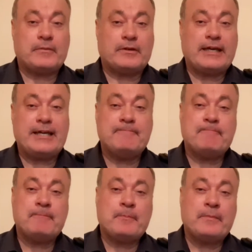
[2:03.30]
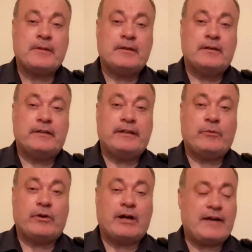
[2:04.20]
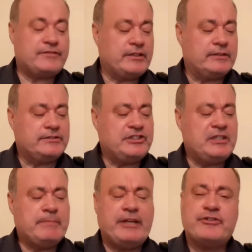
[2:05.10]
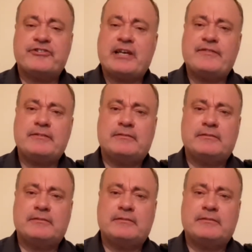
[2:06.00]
Okay? Then we're off to D major 7.